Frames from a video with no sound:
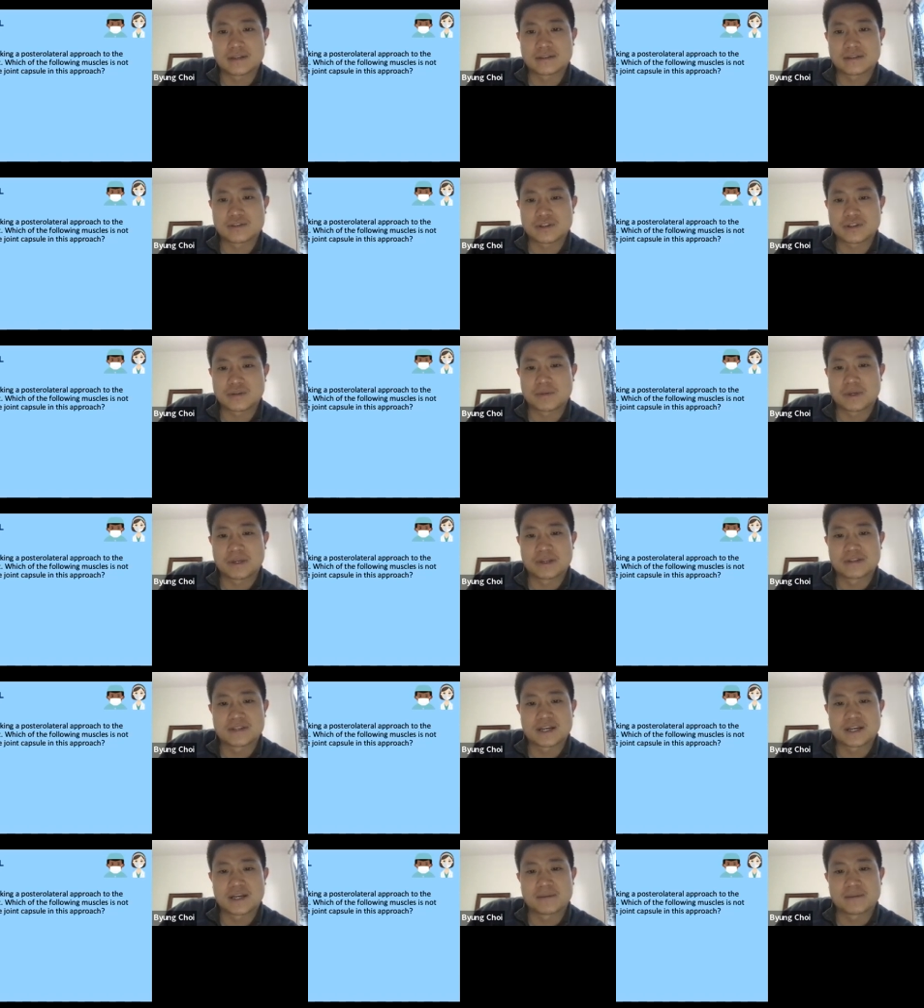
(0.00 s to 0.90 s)
took a bit of
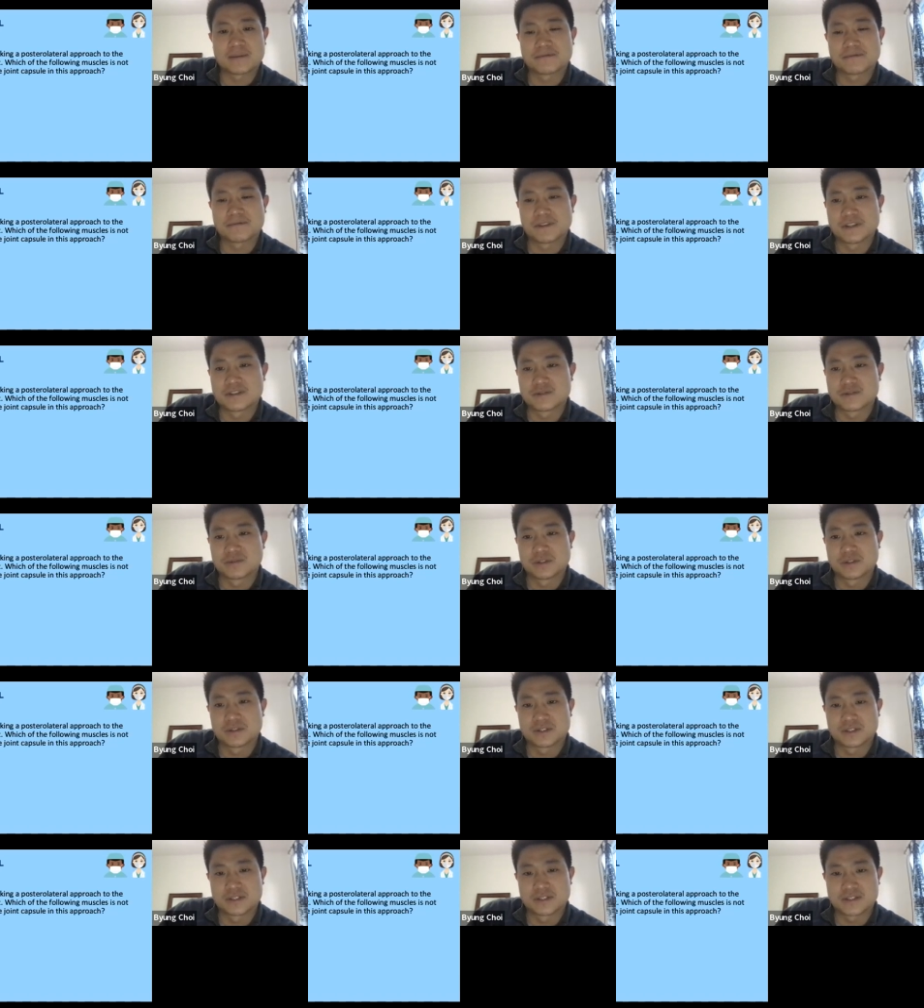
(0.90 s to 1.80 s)
time for this
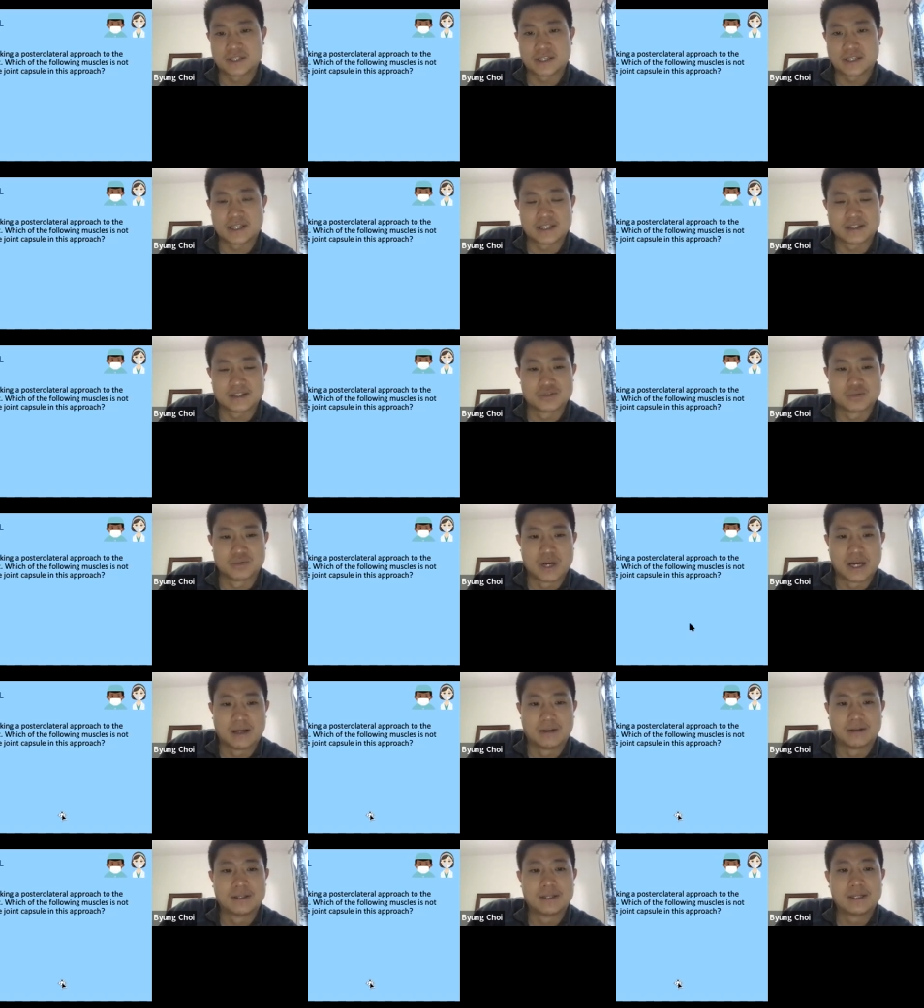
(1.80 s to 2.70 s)
one to sink in as
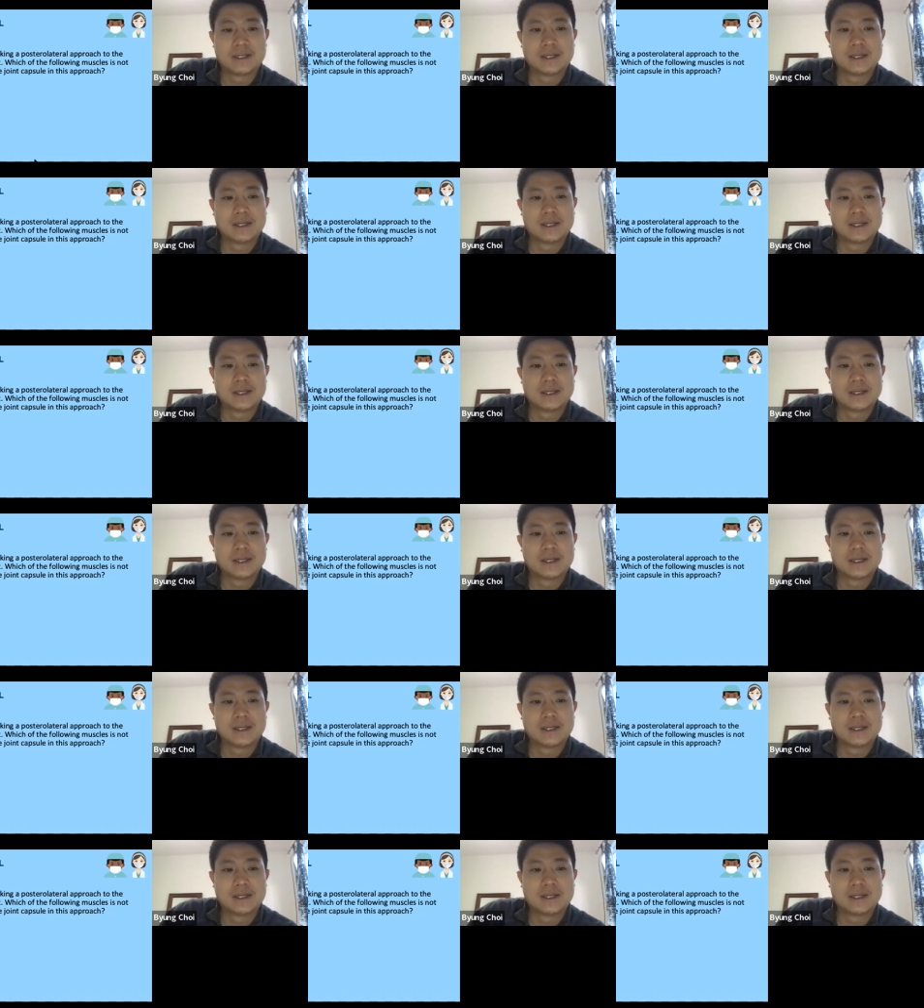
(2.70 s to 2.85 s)
well.